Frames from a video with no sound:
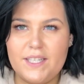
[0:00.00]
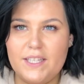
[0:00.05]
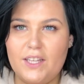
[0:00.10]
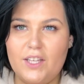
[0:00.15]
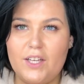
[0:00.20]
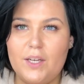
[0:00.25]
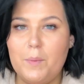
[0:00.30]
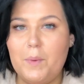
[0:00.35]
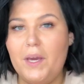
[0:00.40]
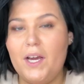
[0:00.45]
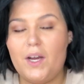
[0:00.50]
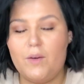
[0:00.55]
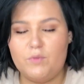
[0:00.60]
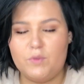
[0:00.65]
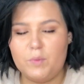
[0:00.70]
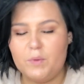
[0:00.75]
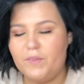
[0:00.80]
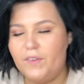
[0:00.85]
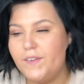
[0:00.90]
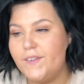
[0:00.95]
like they're gonna be a
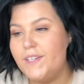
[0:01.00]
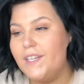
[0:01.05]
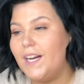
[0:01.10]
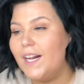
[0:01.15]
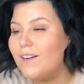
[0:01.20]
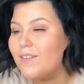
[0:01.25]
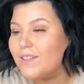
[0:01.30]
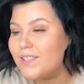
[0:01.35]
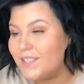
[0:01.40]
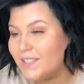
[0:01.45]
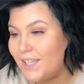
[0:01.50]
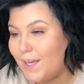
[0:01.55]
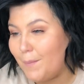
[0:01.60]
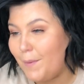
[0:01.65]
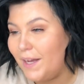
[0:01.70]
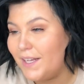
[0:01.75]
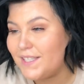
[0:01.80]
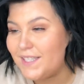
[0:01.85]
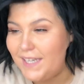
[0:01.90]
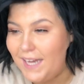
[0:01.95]
comfortable 15 hours, because
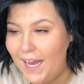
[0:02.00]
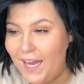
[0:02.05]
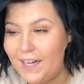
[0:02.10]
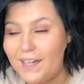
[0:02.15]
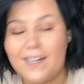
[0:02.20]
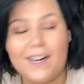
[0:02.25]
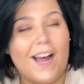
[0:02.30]
I'm at 10